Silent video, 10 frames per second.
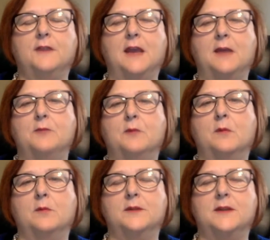the
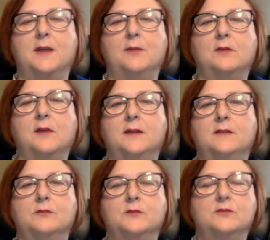abnormal
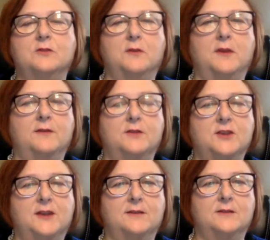metabolites, which you don't have a
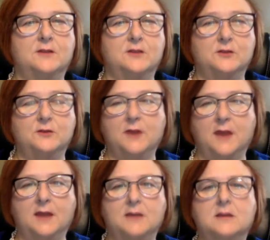chance to do
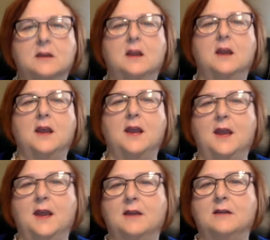yet,
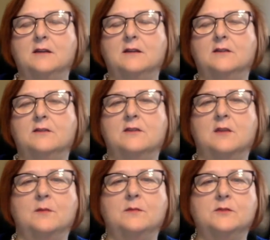and
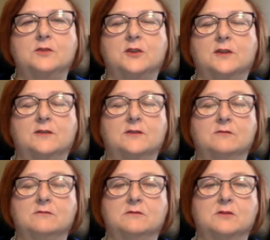some just
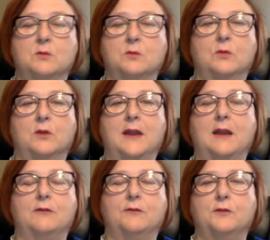don't work
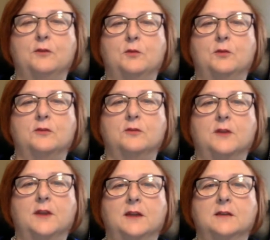out for newborn
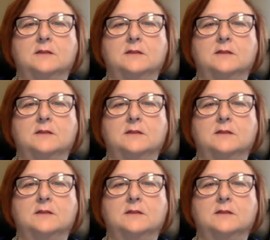screening.